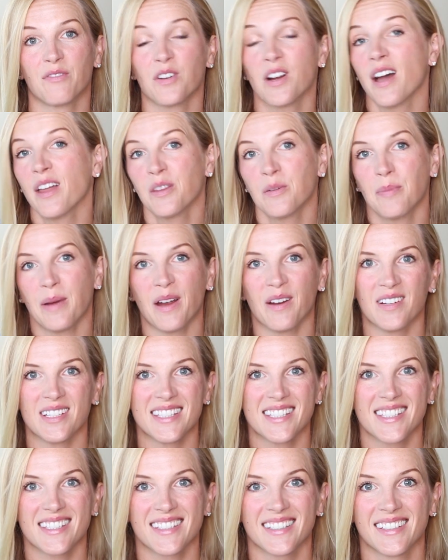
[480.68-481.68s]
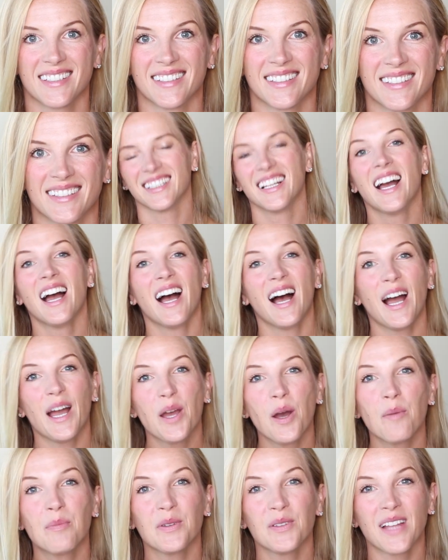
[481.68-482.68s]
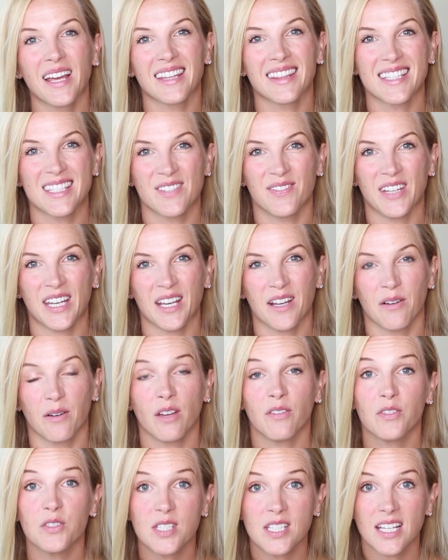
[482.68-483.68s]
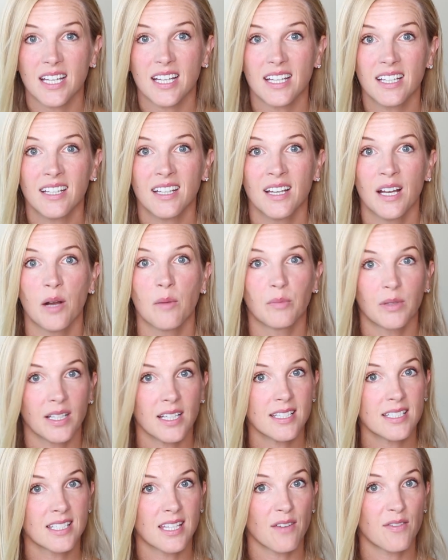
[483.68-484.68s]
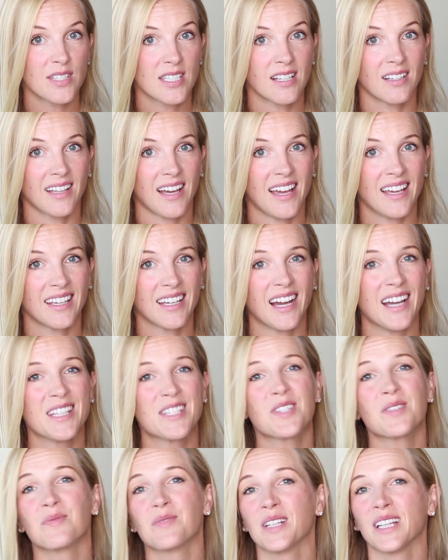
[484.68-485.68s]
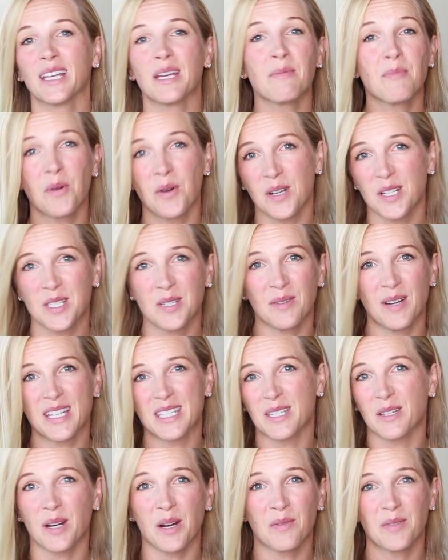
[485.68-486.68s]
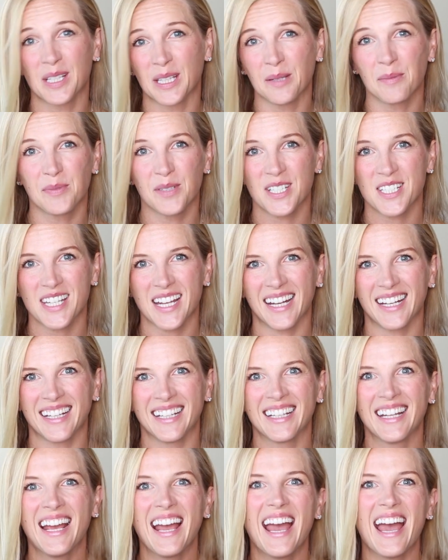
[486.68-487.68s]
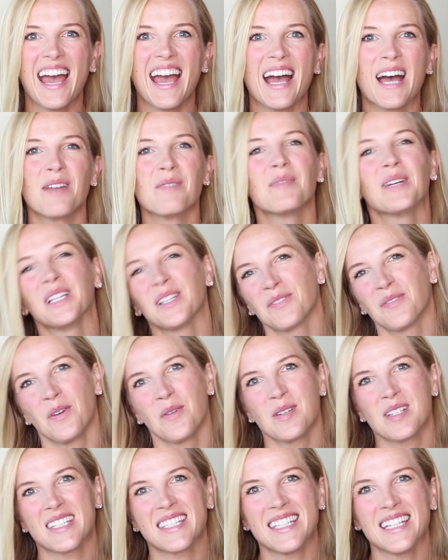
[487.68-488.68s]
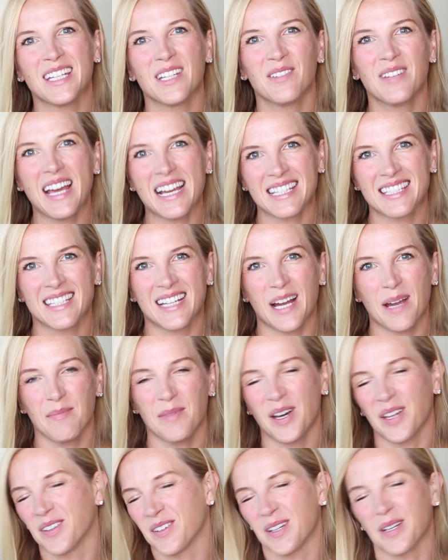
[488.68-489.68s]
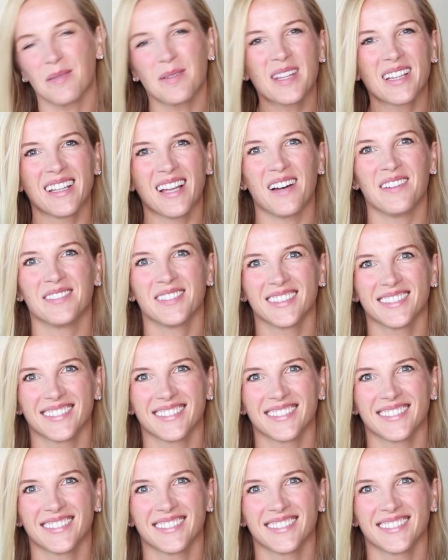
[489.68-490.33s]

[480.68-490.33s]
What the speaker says: for other parents. I hope you liked this video. If you did, please give us a like. It's really important to us and I really appreciate it. And we look forward to seeing you next time on Learning with Love.